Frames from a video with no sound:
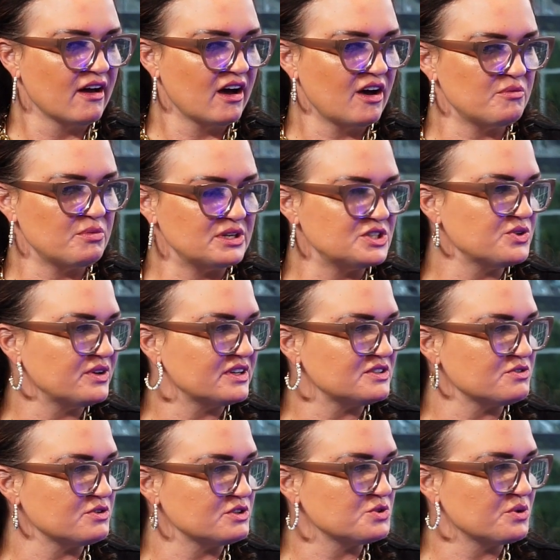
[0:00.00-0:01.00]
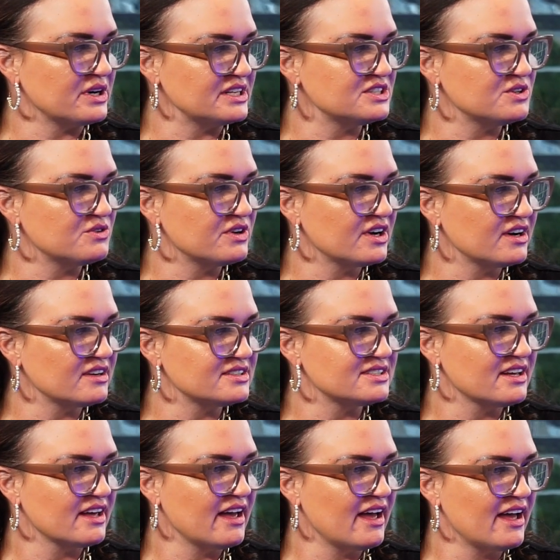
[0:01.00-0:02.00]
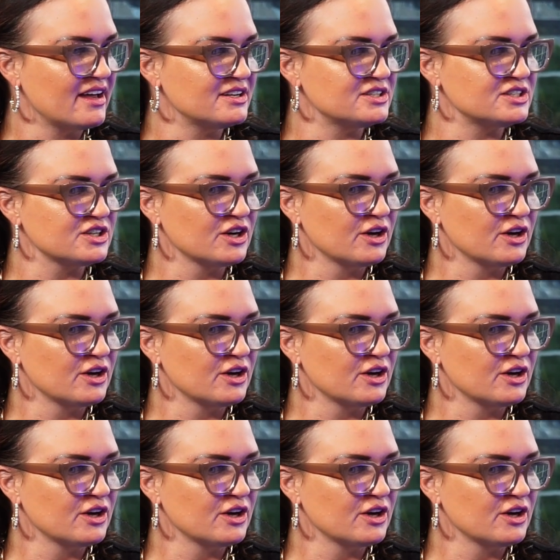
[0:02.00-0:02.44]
I've been doing this for 22 years. And